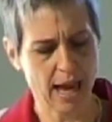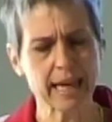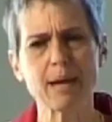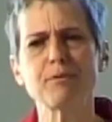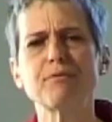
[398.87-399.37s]
I
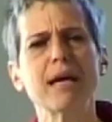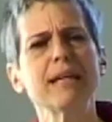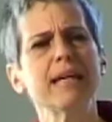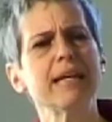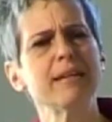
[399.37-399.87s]
kept
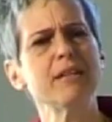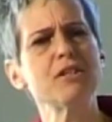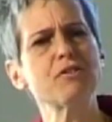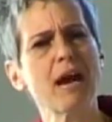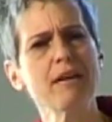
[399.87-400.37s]
running, and in the
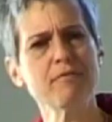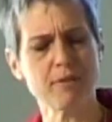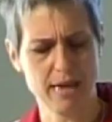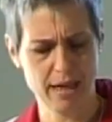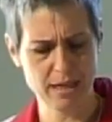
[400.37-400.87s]

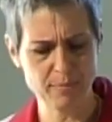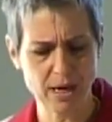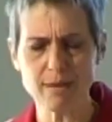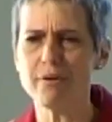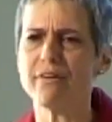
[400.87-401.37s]
driveway at the
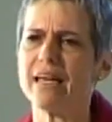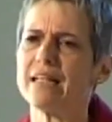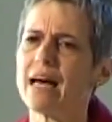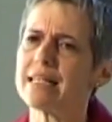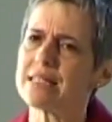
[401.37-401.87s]
bottom of a
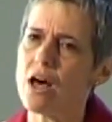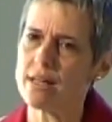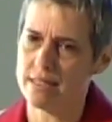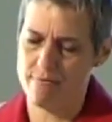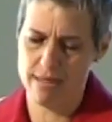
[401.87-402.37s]
hill, I
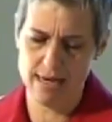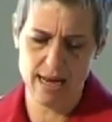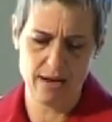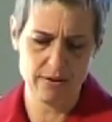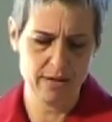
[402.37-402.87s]
saw something
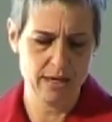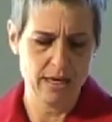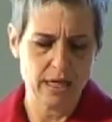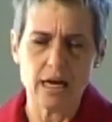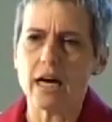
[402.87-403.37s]
now.
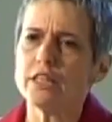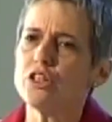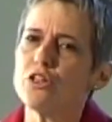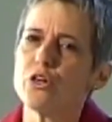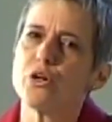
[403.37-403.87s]
A
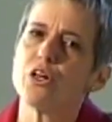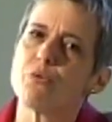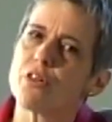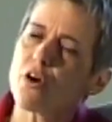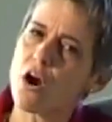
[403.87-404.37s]
little girl
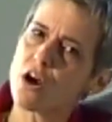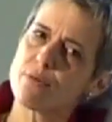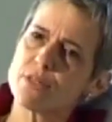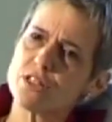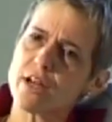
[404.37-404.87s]
with her
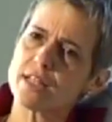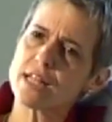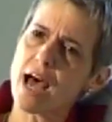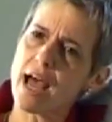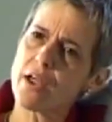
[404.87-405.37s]
arms
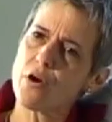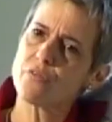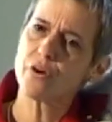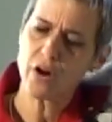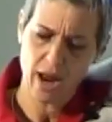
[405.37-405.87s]
stretched high
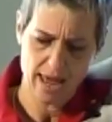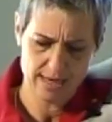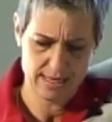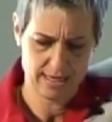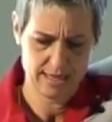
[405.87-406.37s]
over her
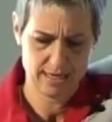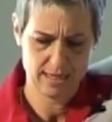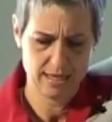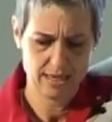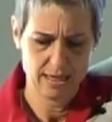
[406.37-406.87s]
head.
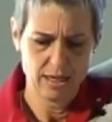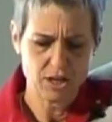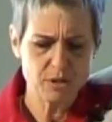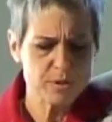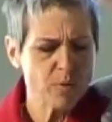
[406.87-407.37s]

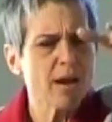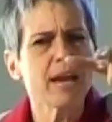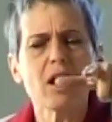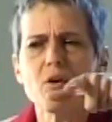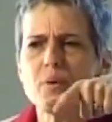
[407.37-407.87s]
She was
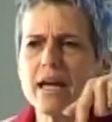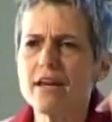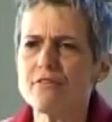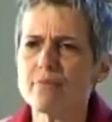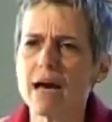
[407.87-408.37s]
walking
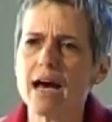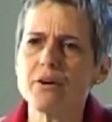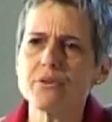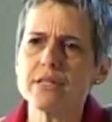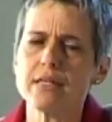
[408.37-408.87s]
away from a
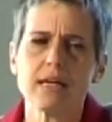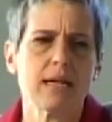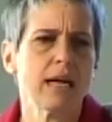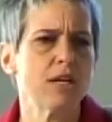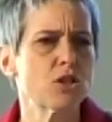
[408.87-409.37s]
house
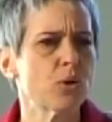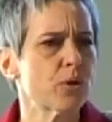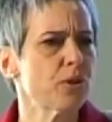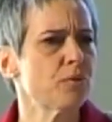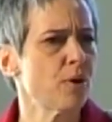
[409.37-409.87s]
and
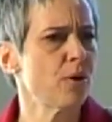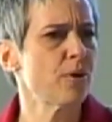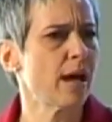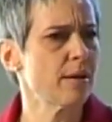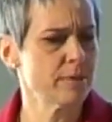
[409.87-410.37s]
toward the
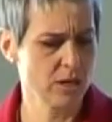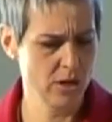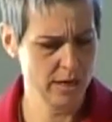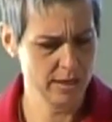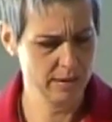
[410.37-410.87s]
road I was
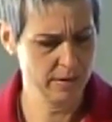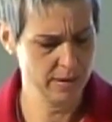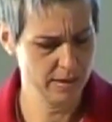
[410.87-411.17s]
on.